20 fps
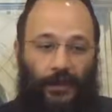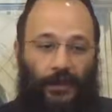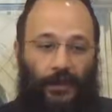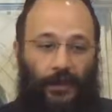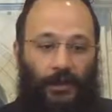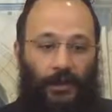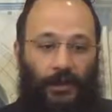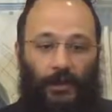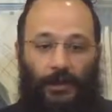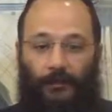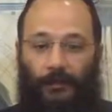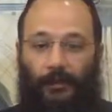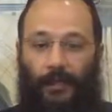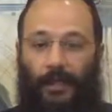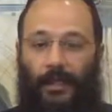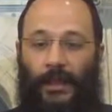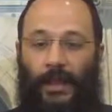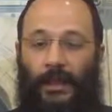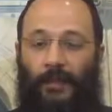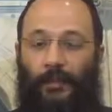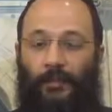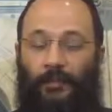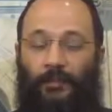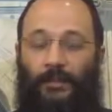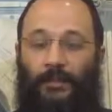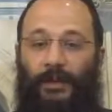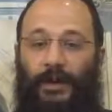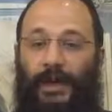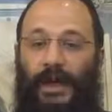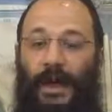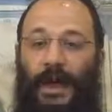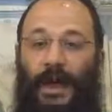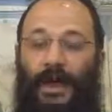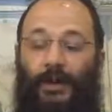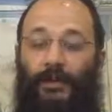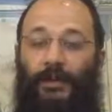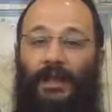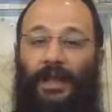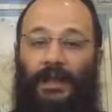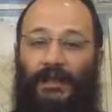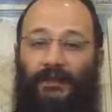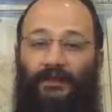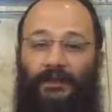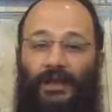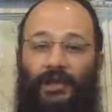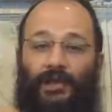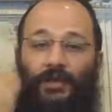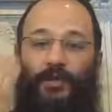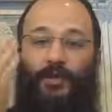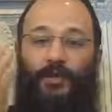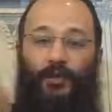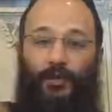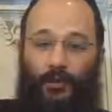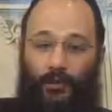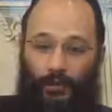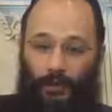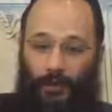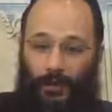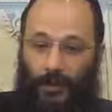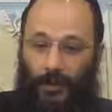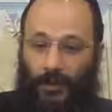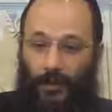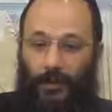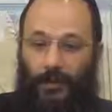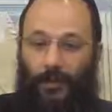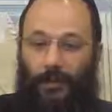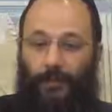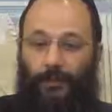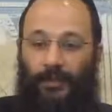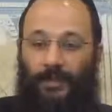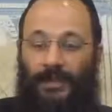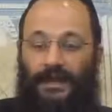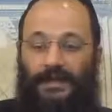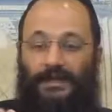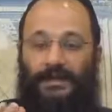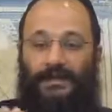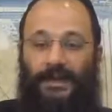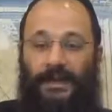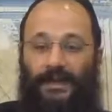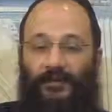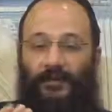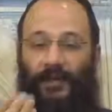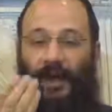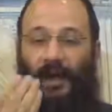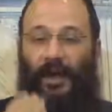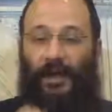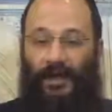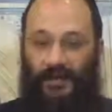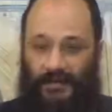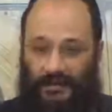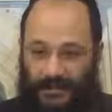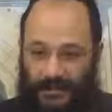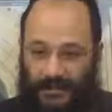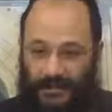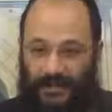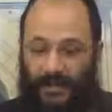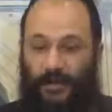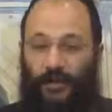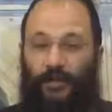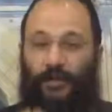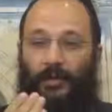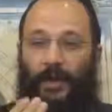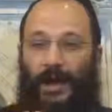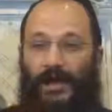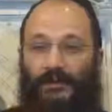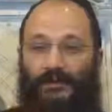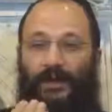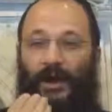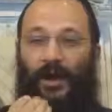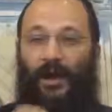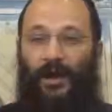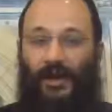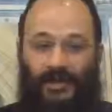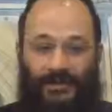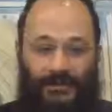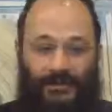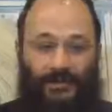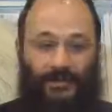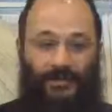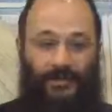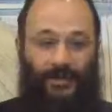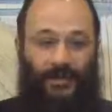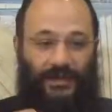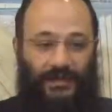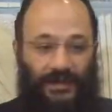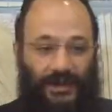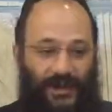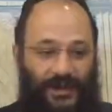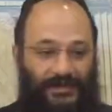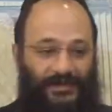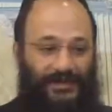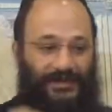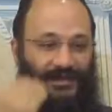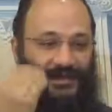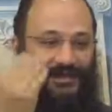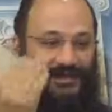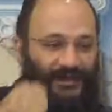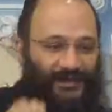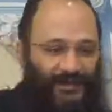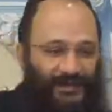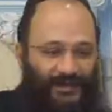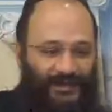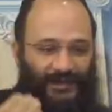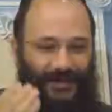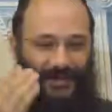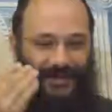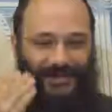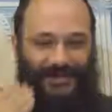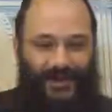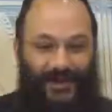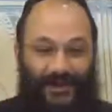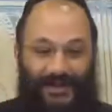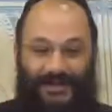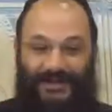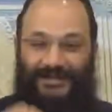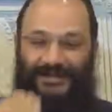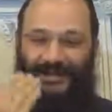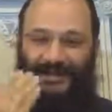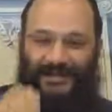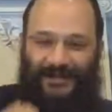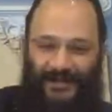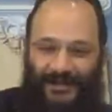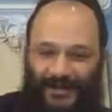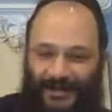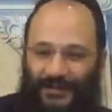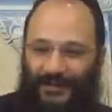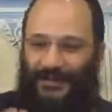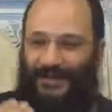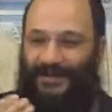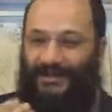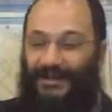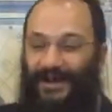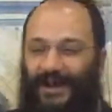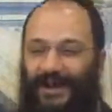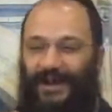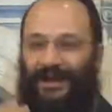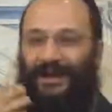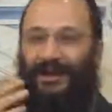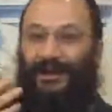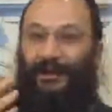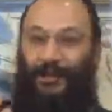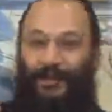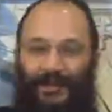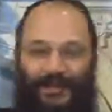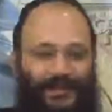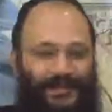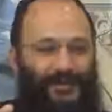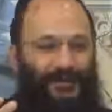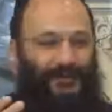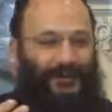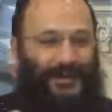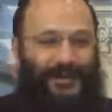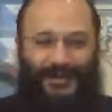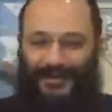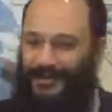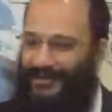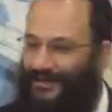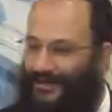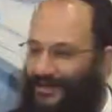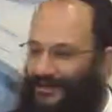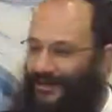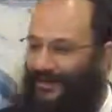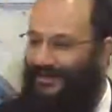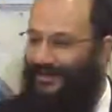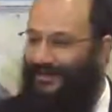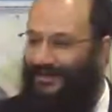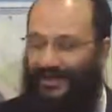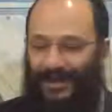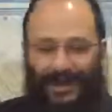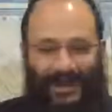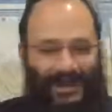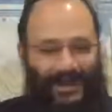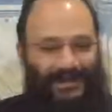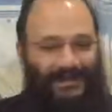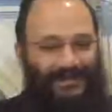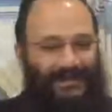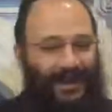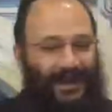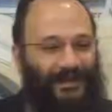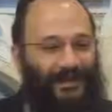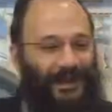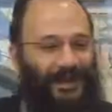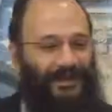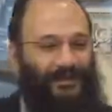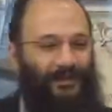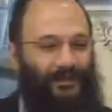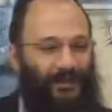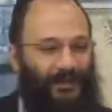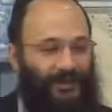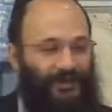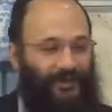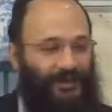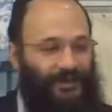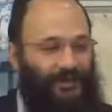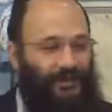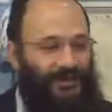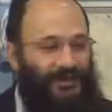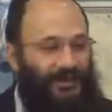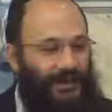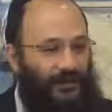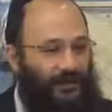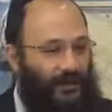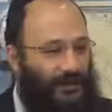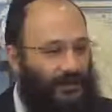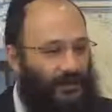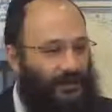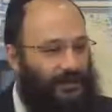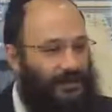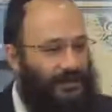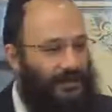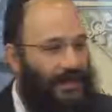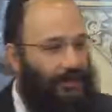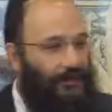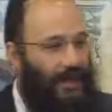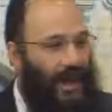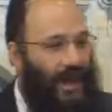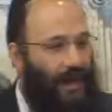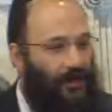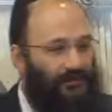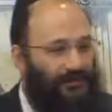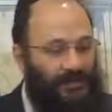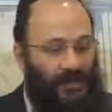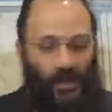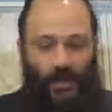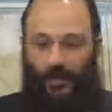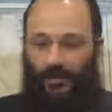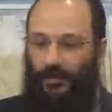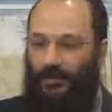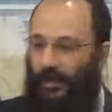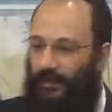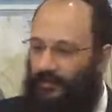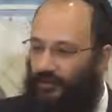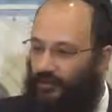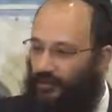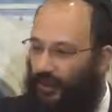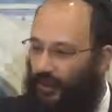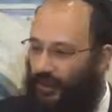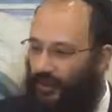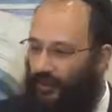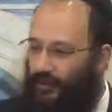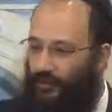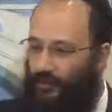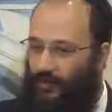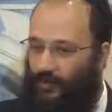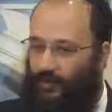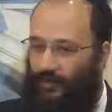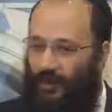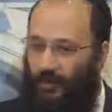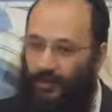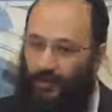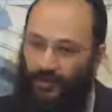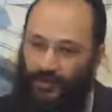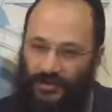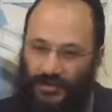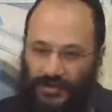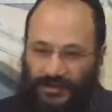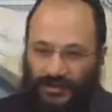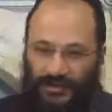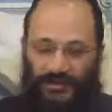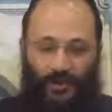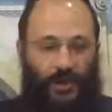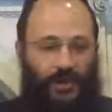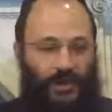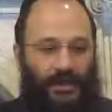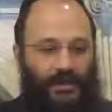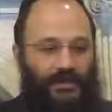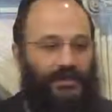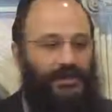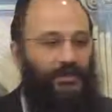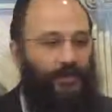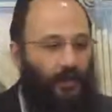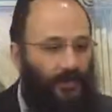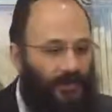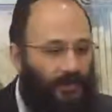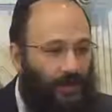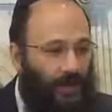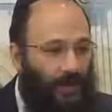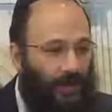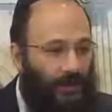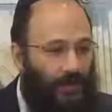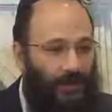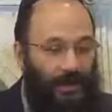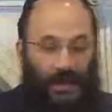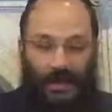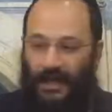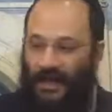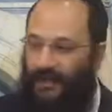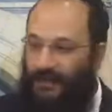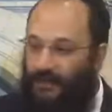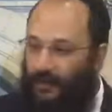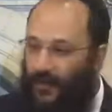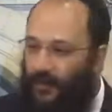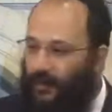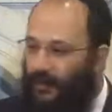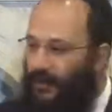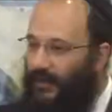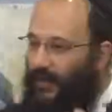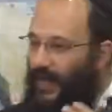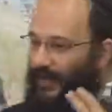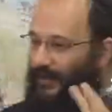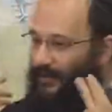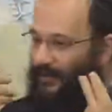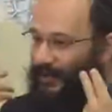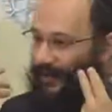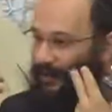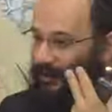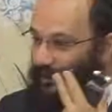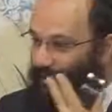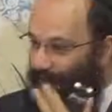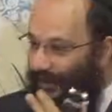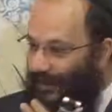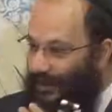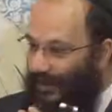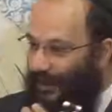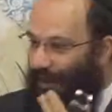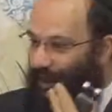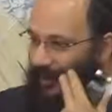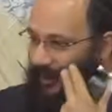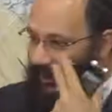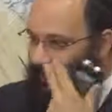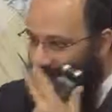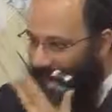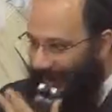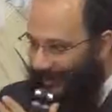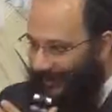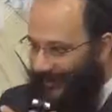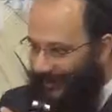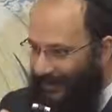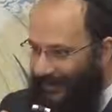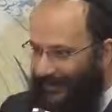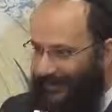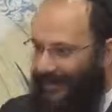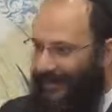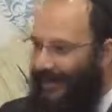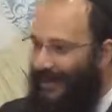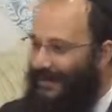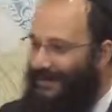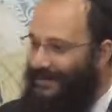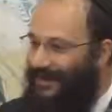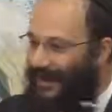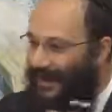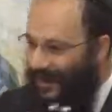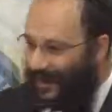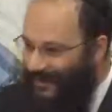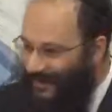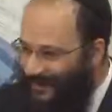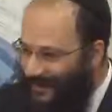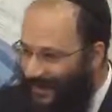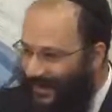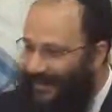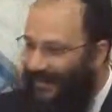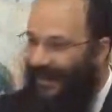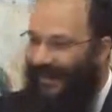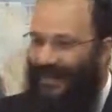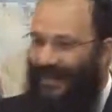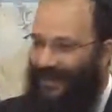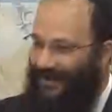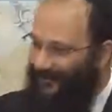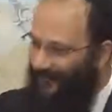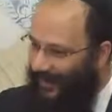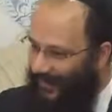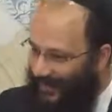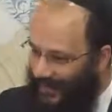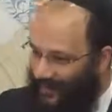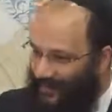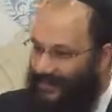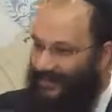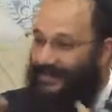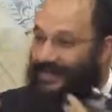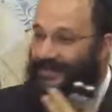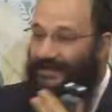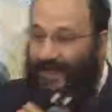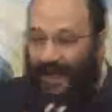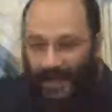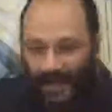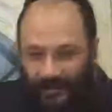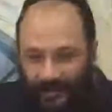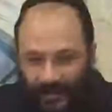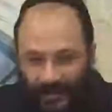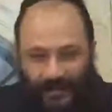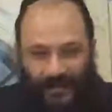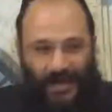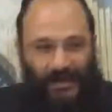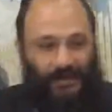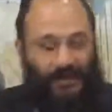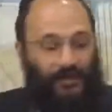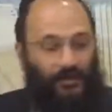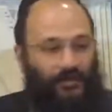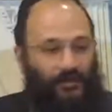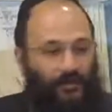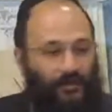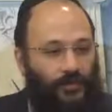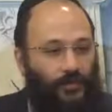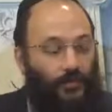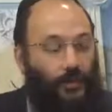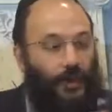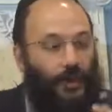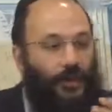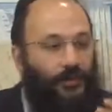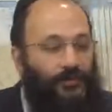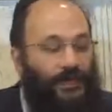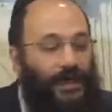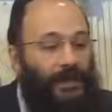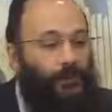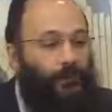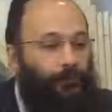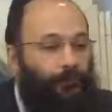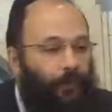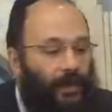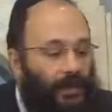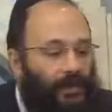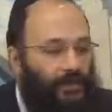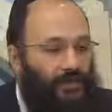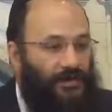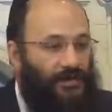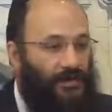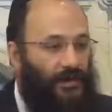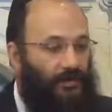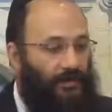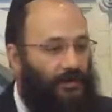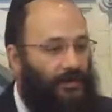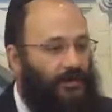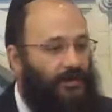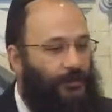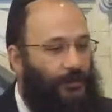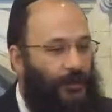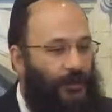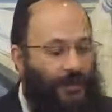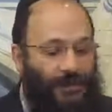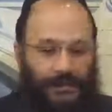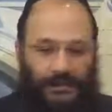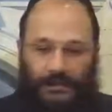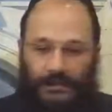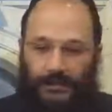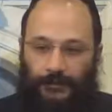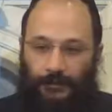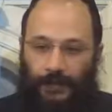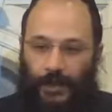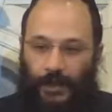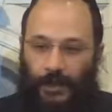Arom Imcha, I will elevate you. Please give us, grant us. So it's us, it's you, it's us, it's you, it's ah. Oh, there's a relationship here. It's not like two individuals living in the same house, not talking to each other or just talking small talk. It's people that are actually looking, connecting in the eyes and saying, hi, my name is this, I'm connecting to you. Then prayer is another experience.